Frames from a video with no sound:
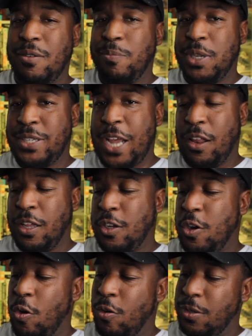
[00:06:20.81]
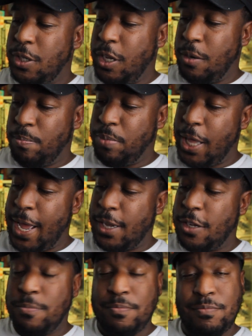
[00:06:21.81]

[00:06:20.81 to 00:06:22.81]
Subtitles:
metallic gold, and black.